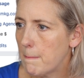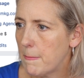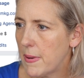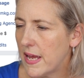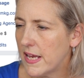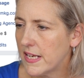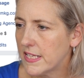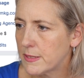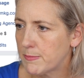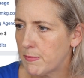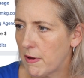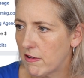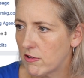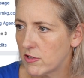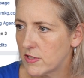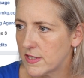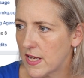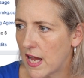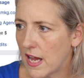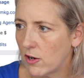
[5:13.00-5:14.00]
Pink
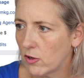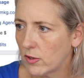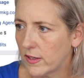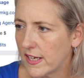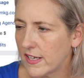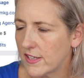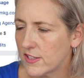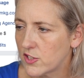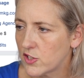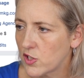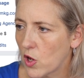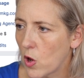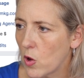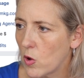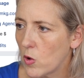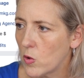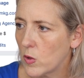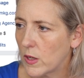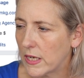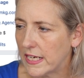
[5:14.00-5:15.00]
Sparrow's site looking
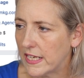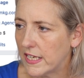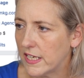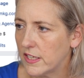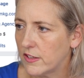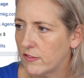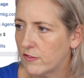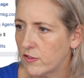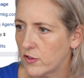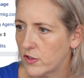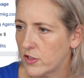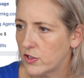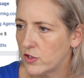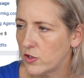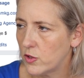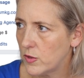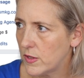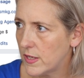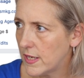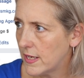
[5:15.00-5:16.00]
so clean for the
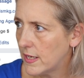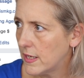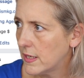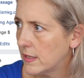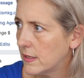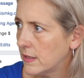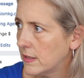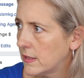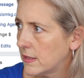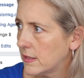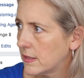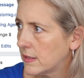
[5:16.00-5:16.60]
new year.